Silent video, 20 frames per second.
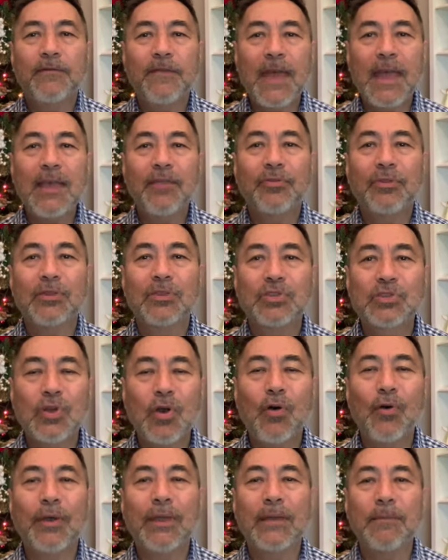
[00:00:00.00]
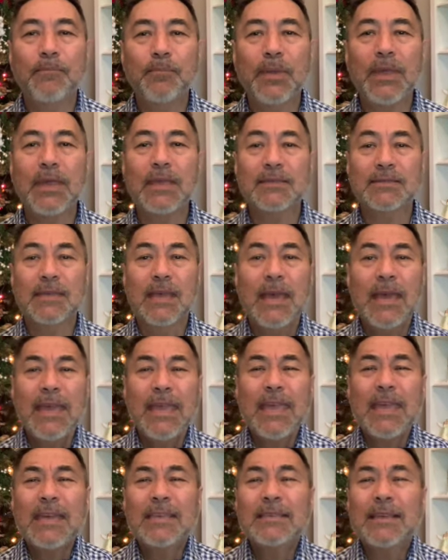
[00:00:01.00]
faith and joy and peace.
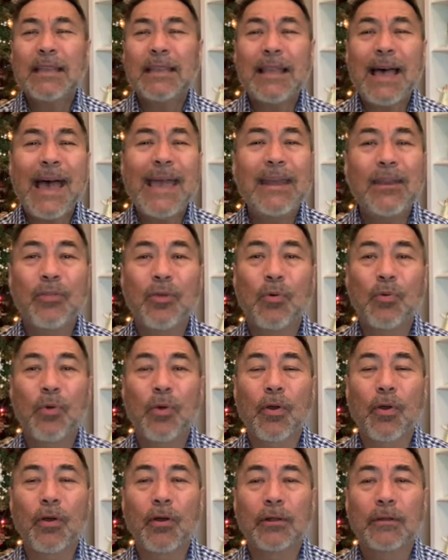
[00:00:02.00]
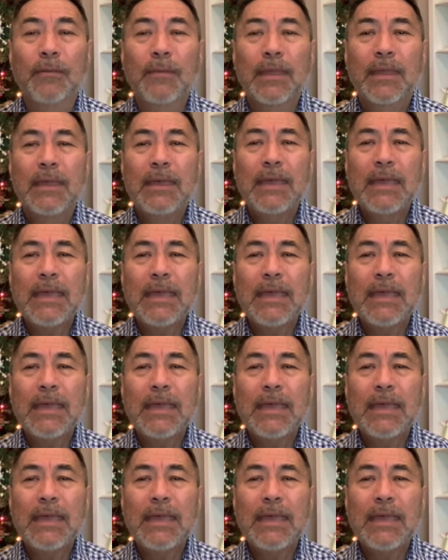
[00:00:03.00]
He is a light of the world.